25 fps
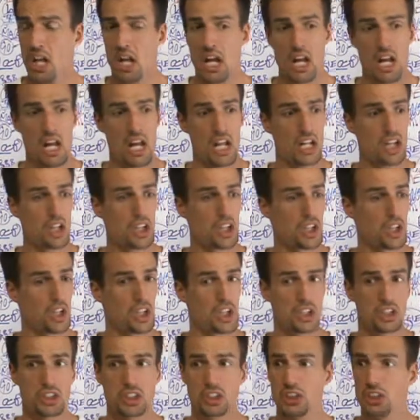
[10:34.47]
It
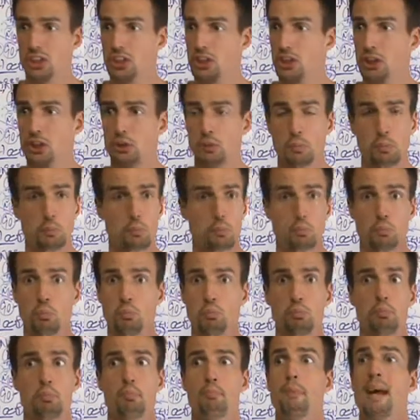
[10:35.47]
looks
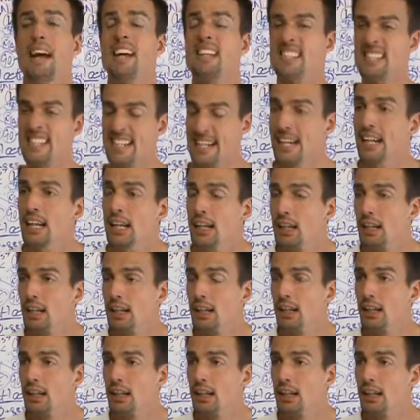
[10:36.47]
messy.